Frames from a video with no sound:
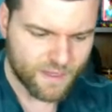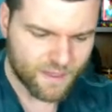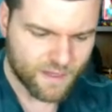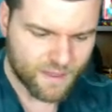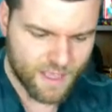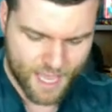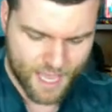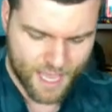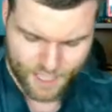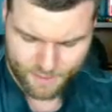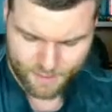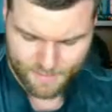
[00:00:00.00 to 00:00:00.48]

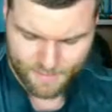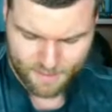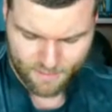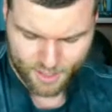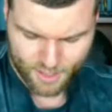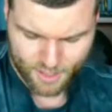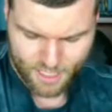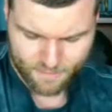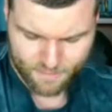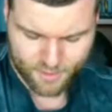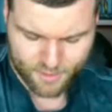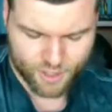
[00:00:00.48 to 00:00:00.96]
Actually, maybe we'll
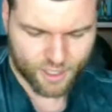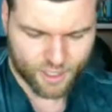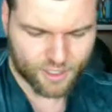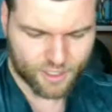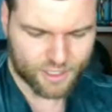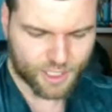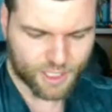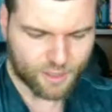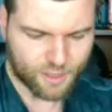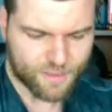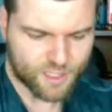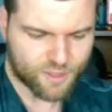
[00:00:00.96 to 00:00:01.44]
keep it turned a
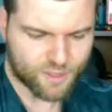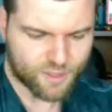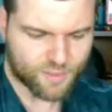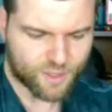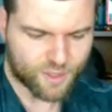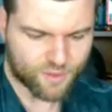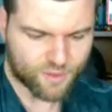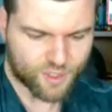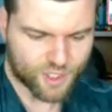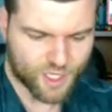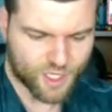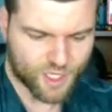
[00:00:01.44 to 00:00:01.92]
little bit so we
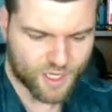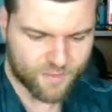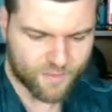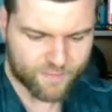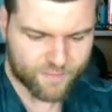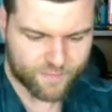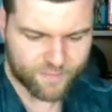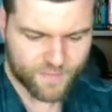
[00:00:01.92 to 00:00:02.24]
don't see.